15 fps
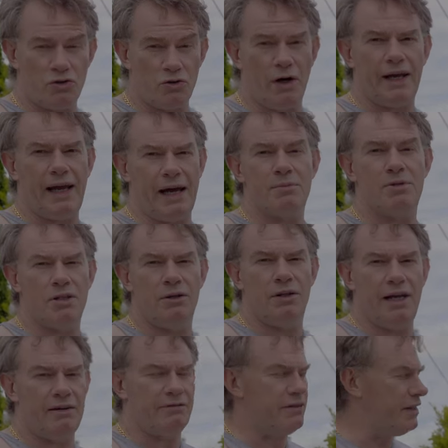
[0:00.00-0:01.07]
dry
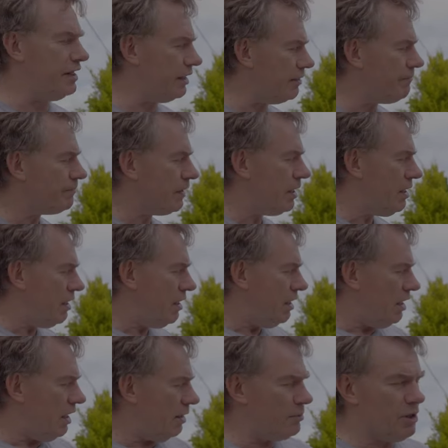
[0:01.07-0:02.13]
absolutely everything.
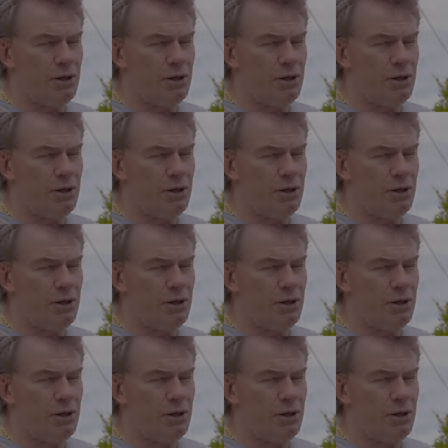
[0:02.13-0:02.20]
I'm